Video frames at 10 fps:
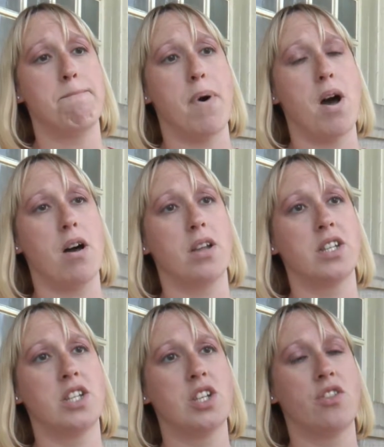
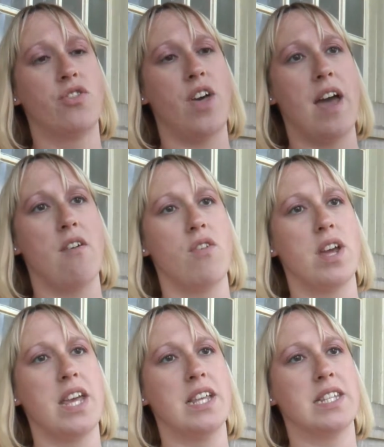But there
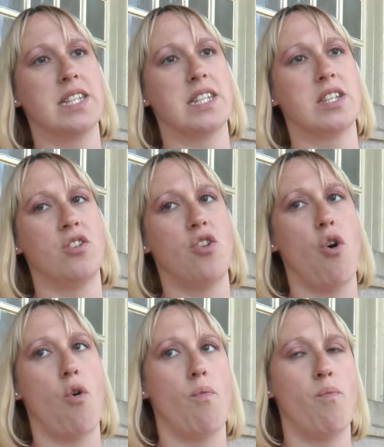is
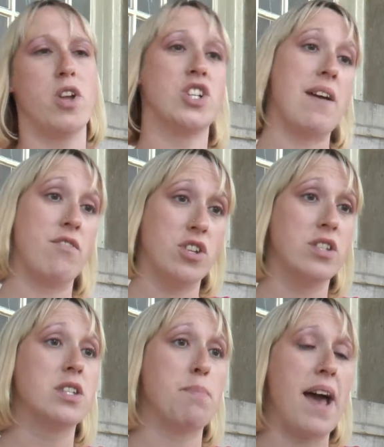not much
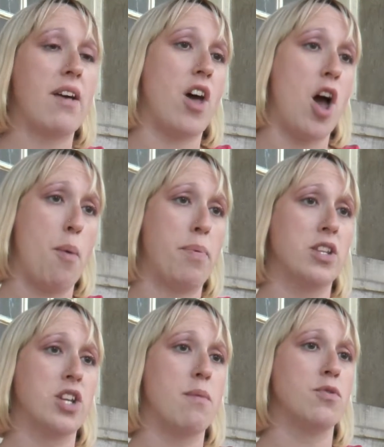evidence to back that up in
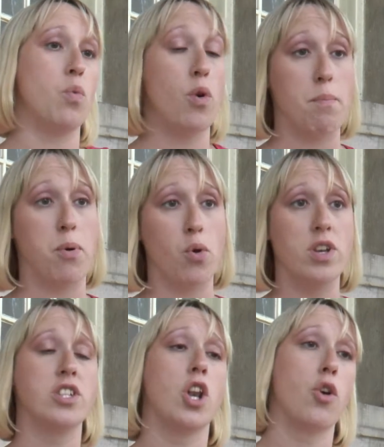terms of what
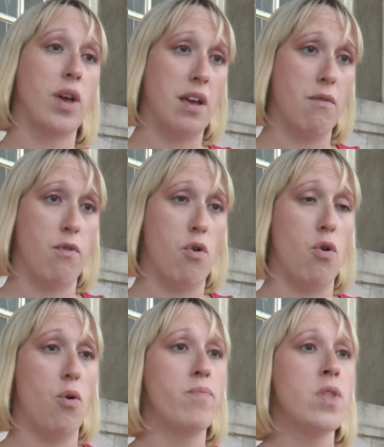employers are looking
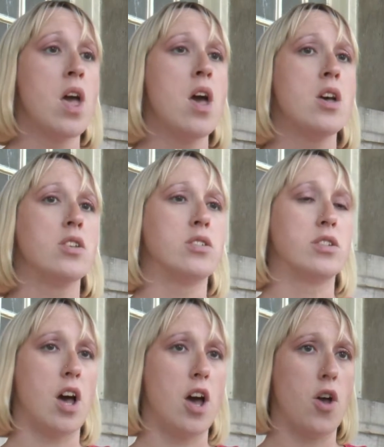for.
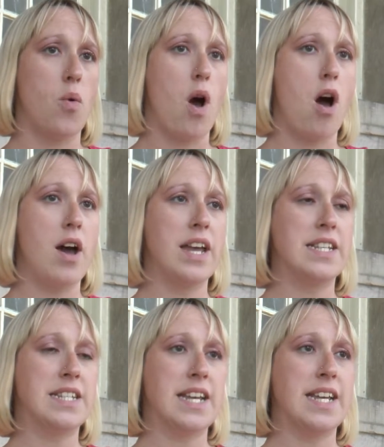So I
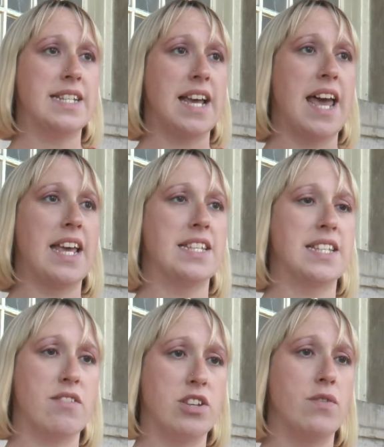did a
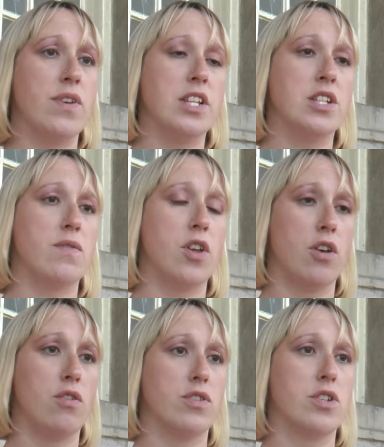series of
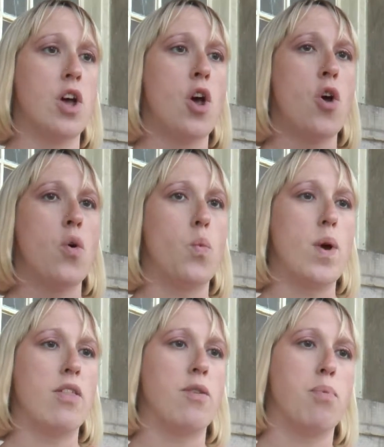interviews
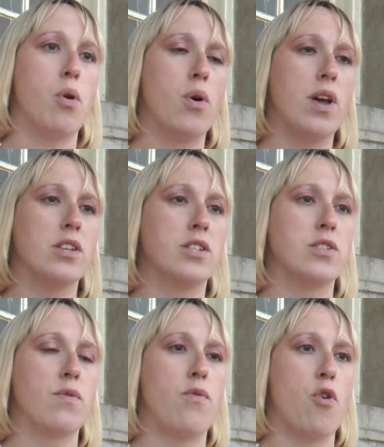with
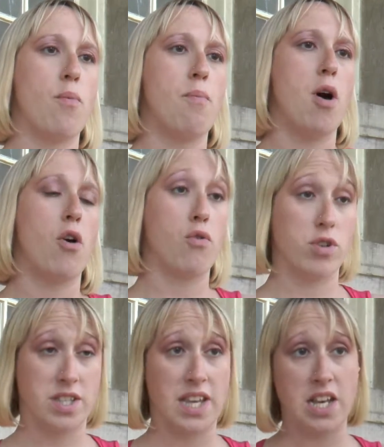employers from
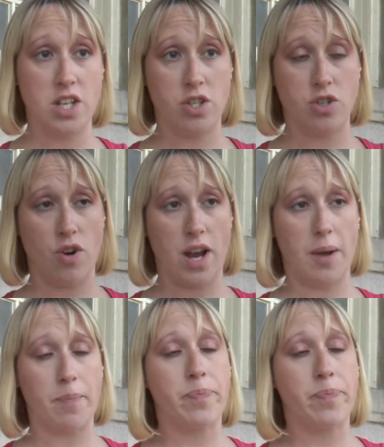across the industry,